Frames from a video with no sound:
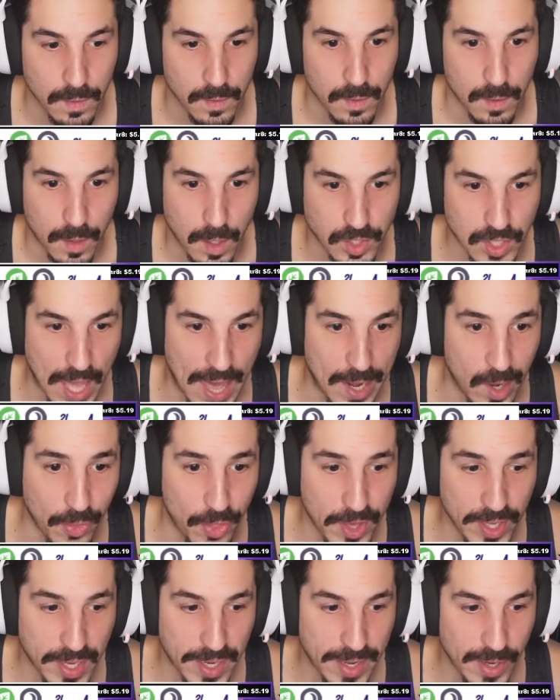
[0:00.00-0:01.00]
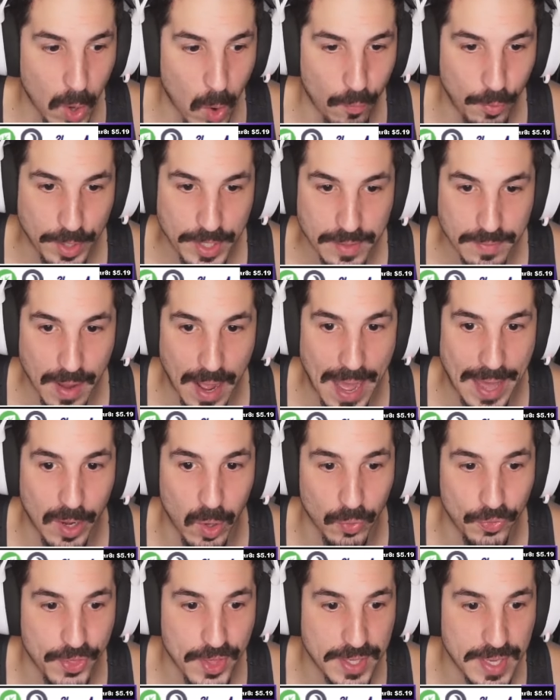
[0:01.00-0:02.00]
Because I don't think he can overheat. I
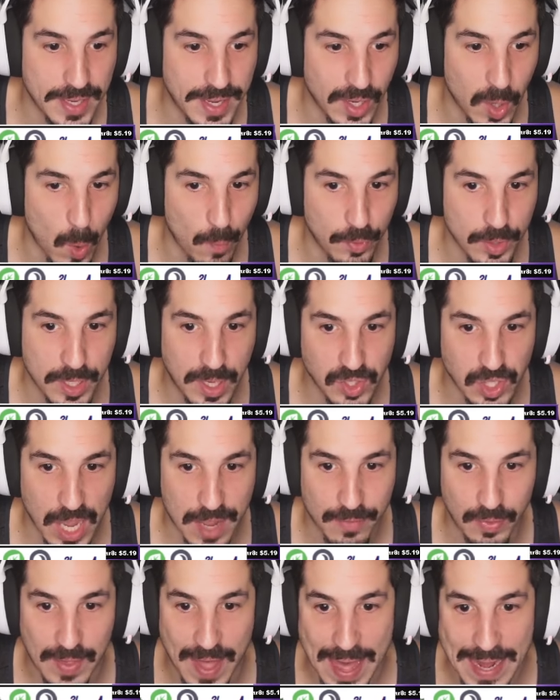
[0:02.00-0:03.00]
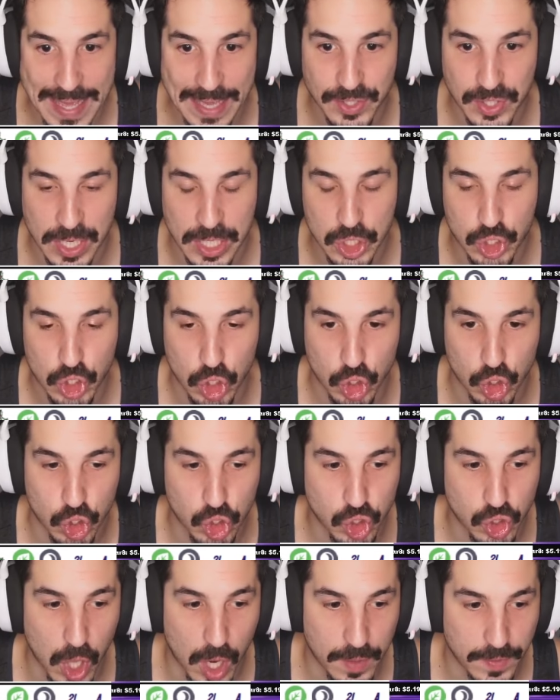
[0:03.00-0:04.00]
don't think he can overheat because I have Latias and he's just
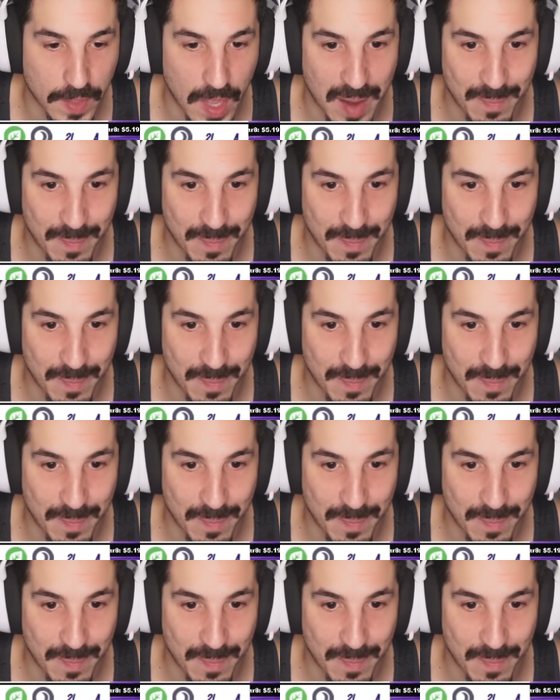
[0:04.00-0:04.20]
stuck there.